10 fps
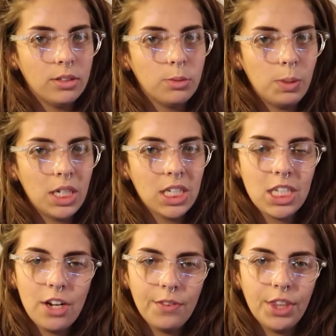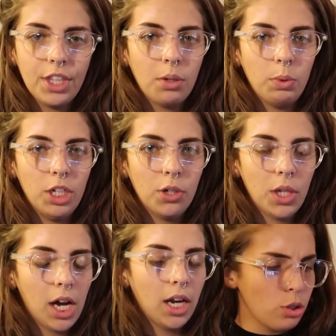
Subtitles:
Speed isn't everything, we know that.